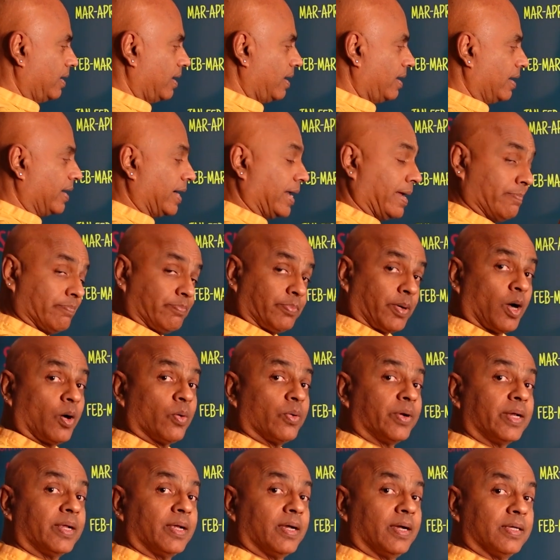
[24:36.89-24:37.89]
are
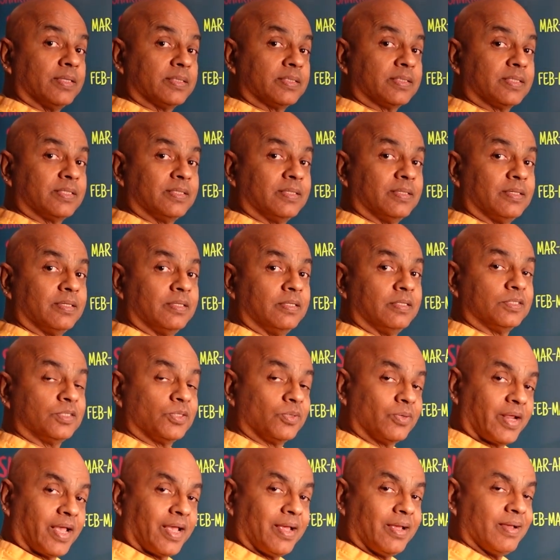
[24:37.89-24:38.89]
empowering us
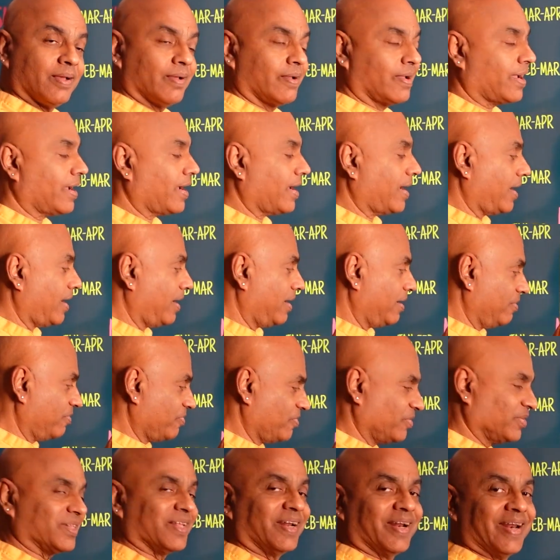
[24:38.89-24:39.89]
today and
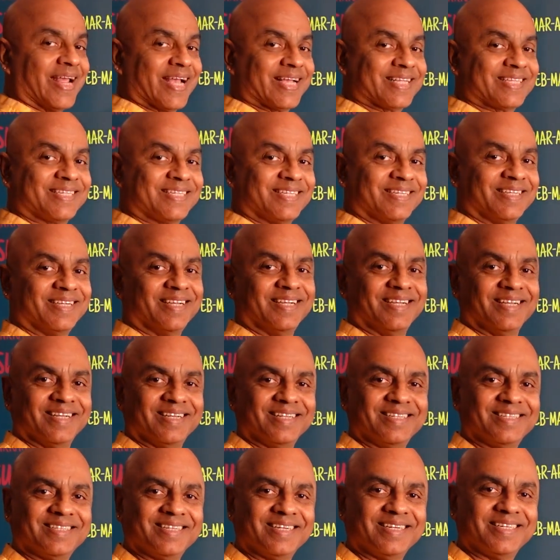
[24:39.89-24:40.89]
for the next
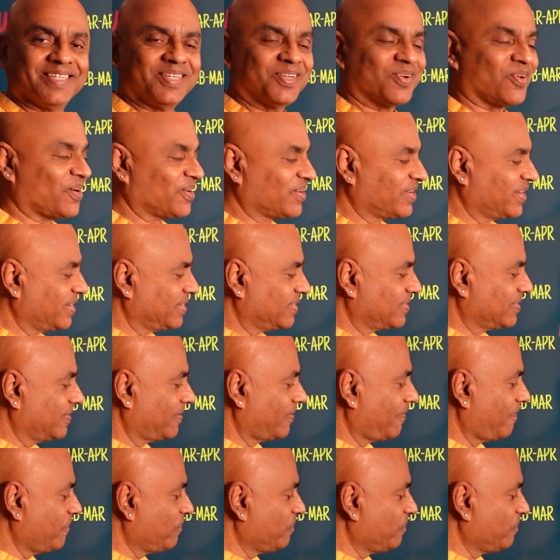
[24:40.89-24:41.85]
thirty odd days.